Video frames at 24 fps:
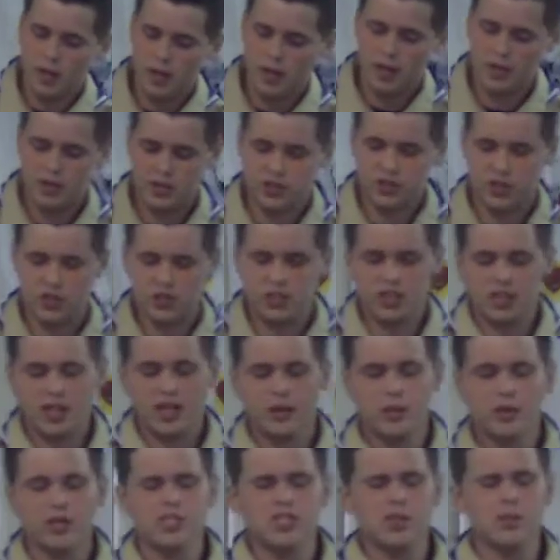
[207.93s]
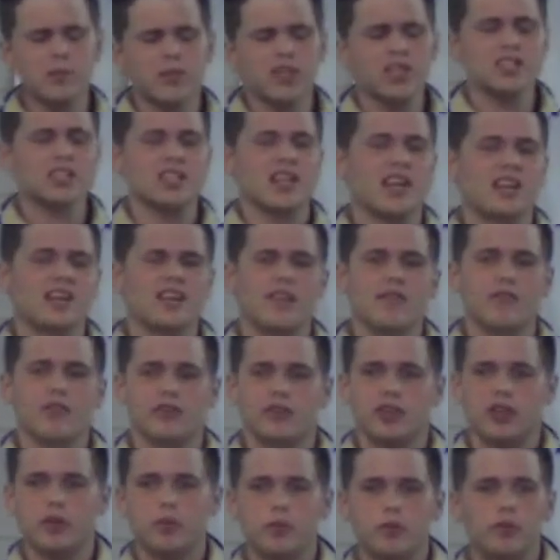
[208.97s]
And it was some things I'd never
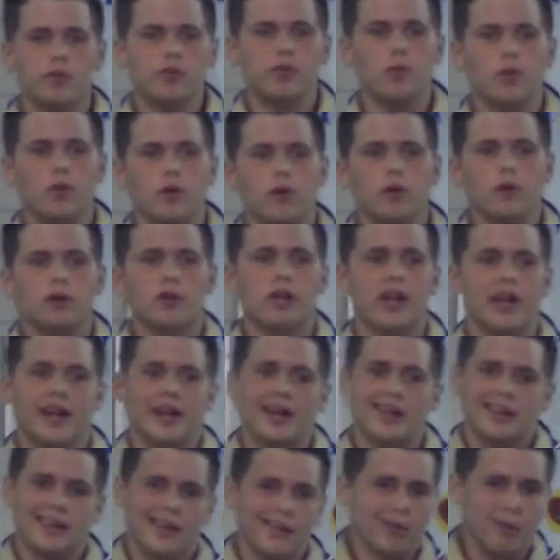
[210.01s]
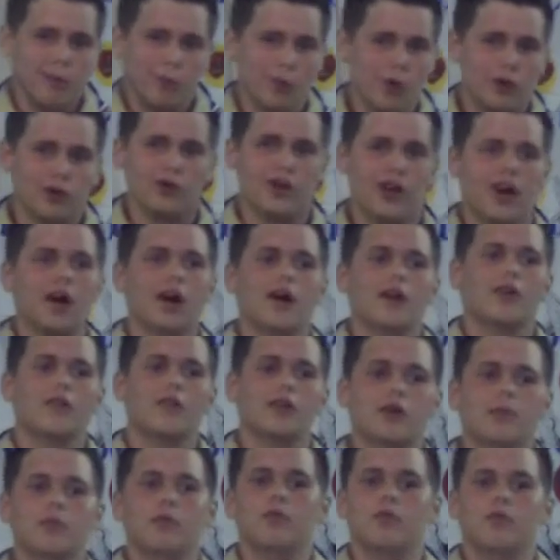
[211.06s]
done before, like I'd never poured
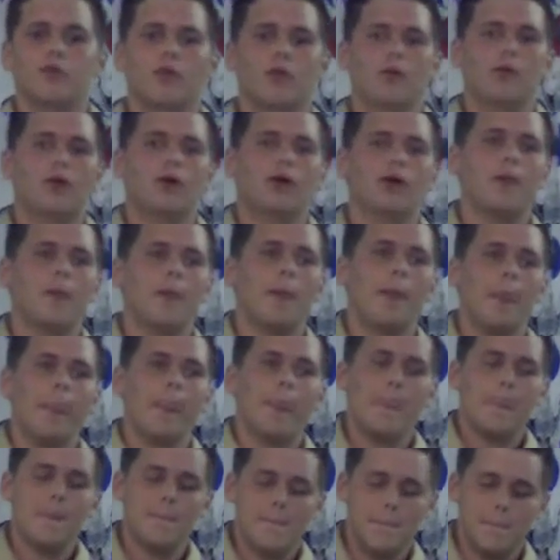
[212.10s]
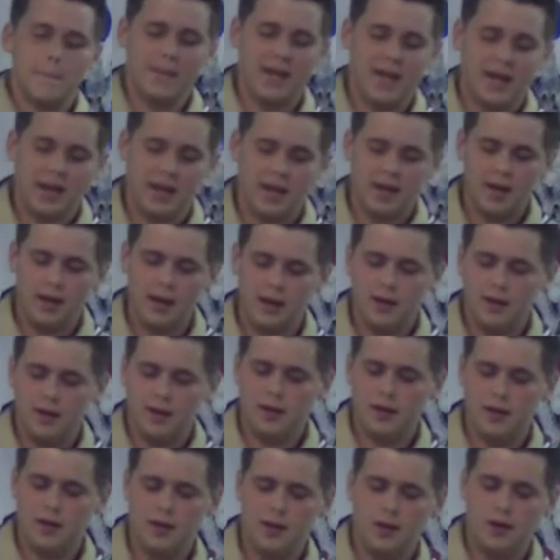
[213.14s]
concrete before,
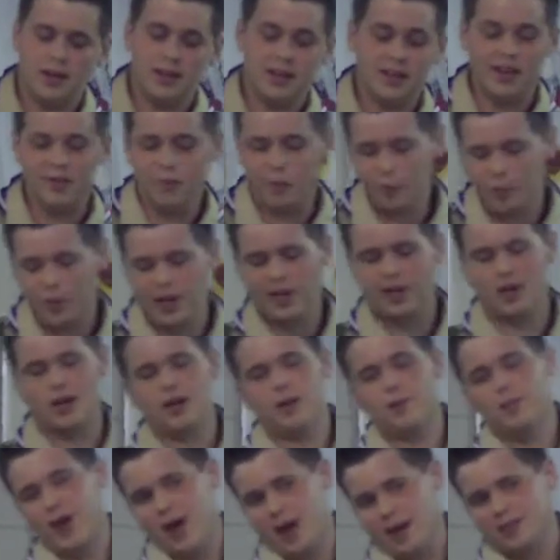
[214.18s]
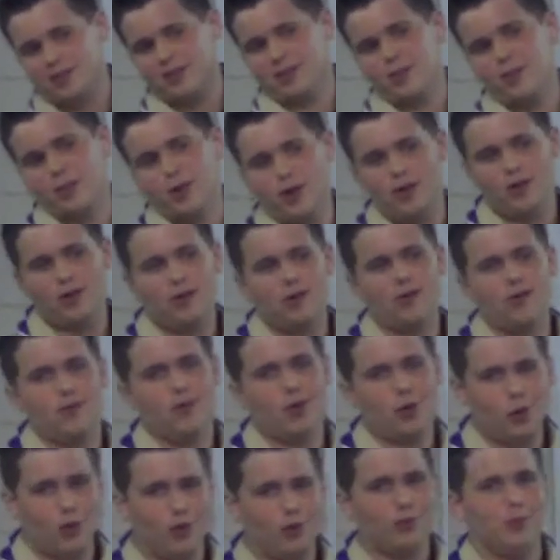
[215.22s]
and I'd never painted a basketball
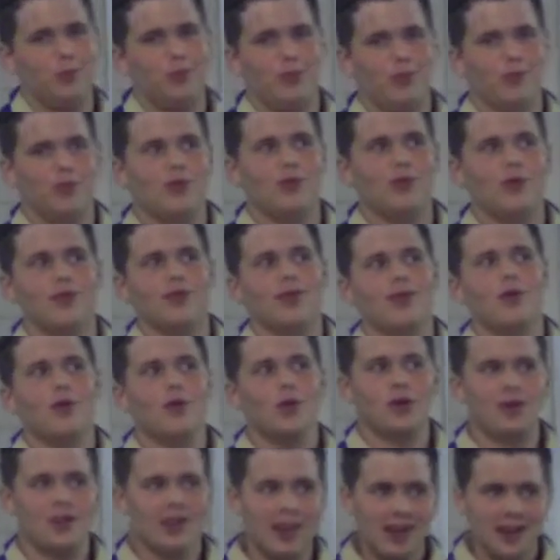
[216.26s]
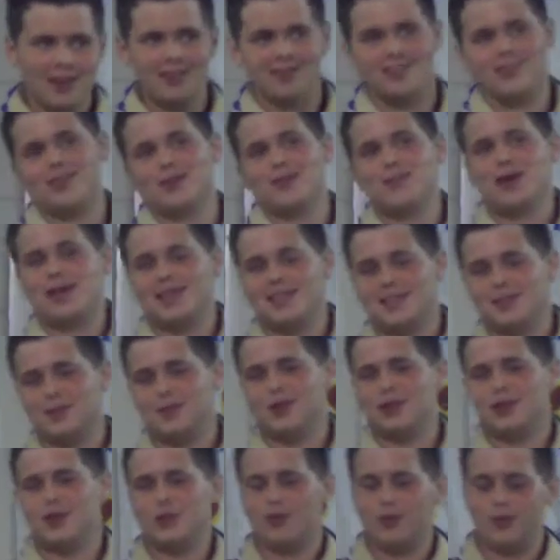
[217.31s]
court before, or lines on a
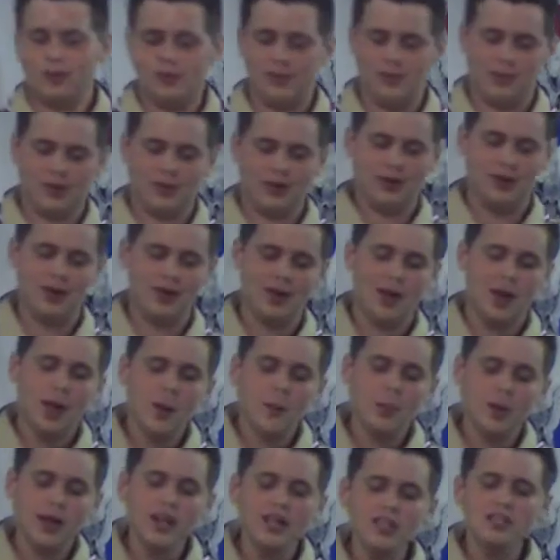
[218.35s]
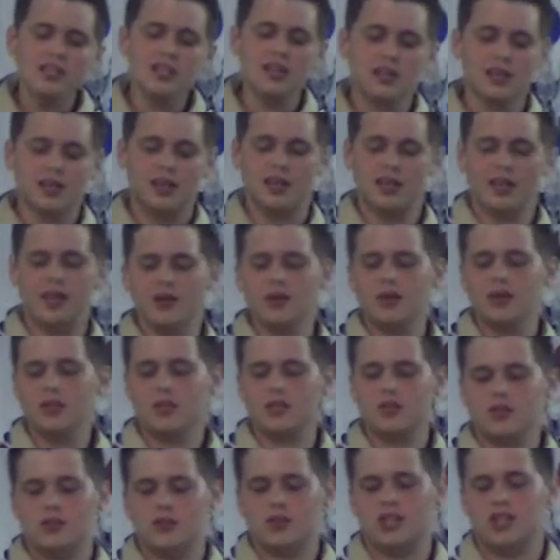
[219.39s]
basketball court before. Basically, the only
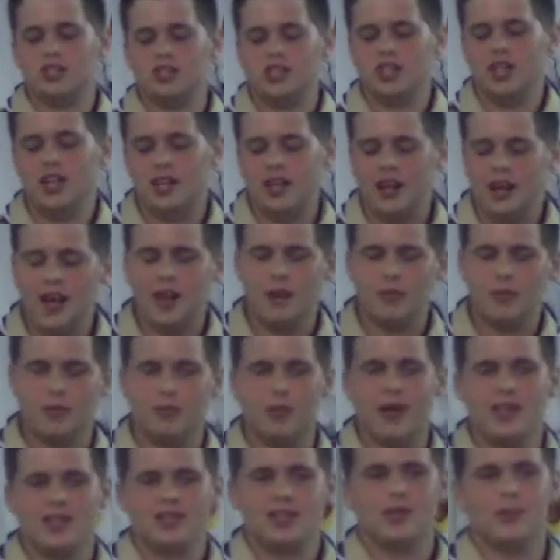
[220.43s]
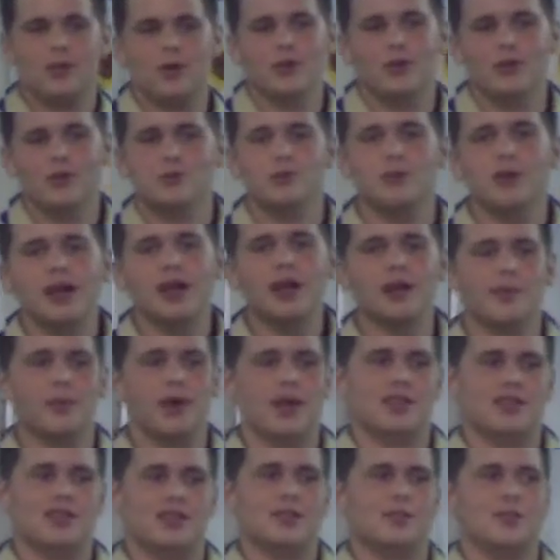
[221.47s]
association I'd had with basketball was playing
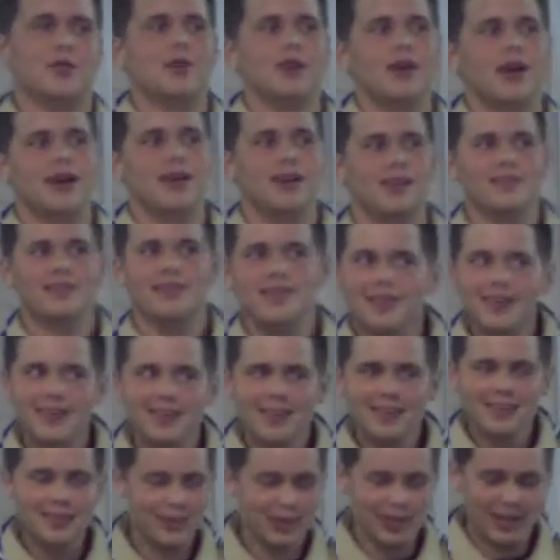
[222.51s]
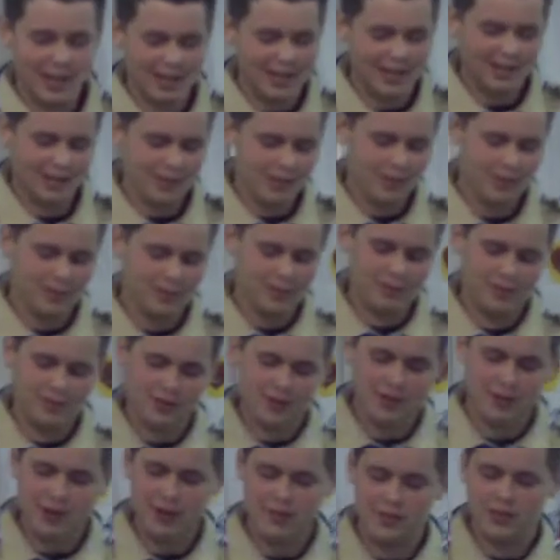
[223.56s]
basketball. I really had
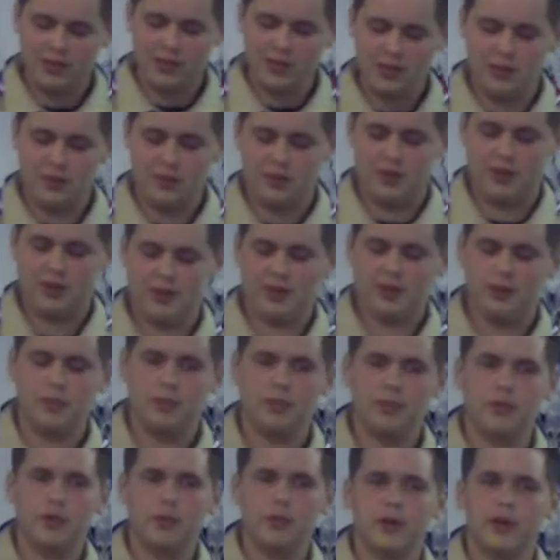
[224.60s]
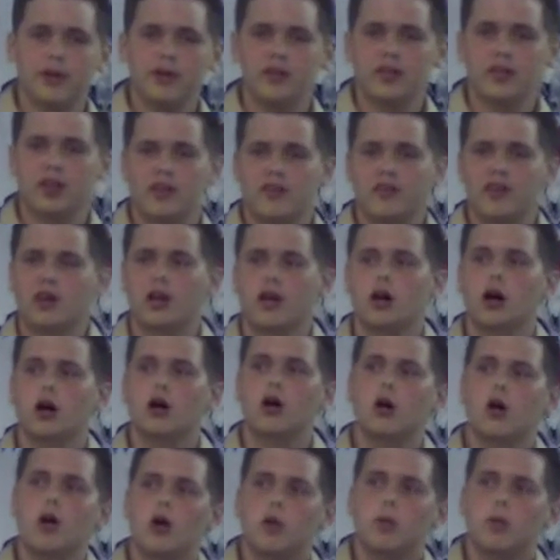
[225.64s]
nothing to do with the building of it at all.